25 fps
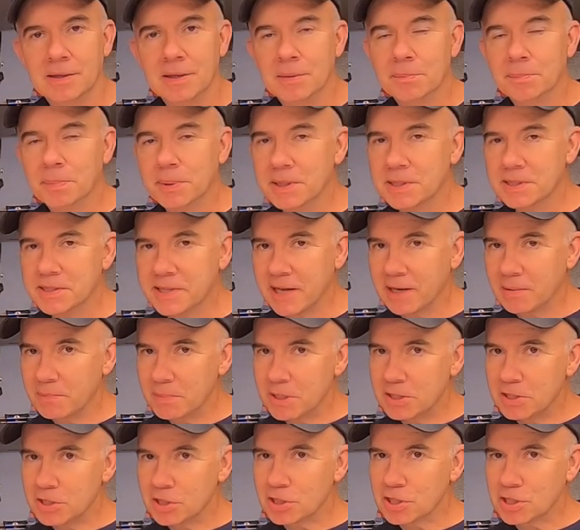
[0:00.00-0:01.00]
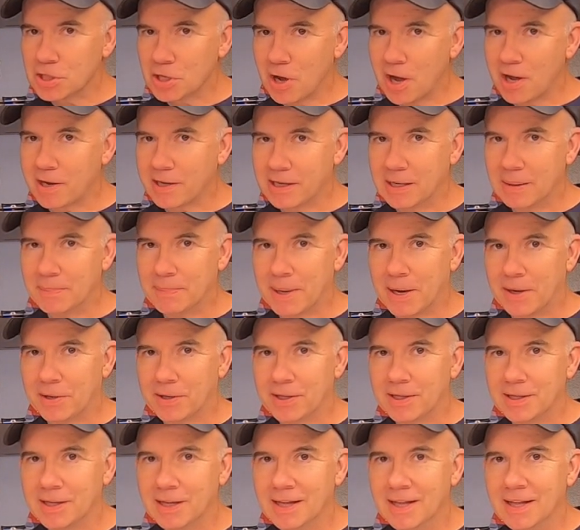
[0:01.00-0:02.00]
But instead of me just talking about
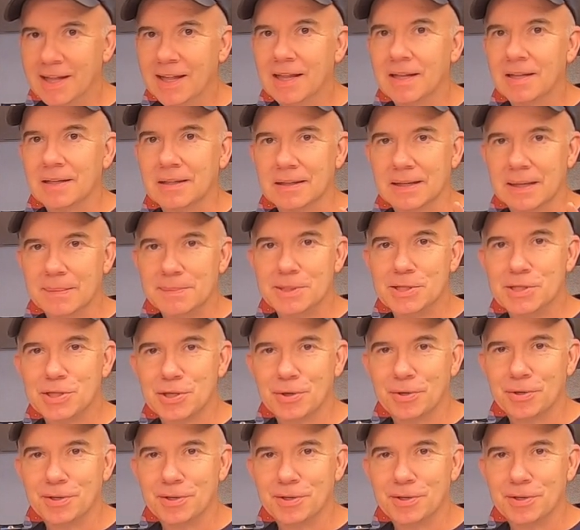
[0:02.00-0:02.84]
it, let me show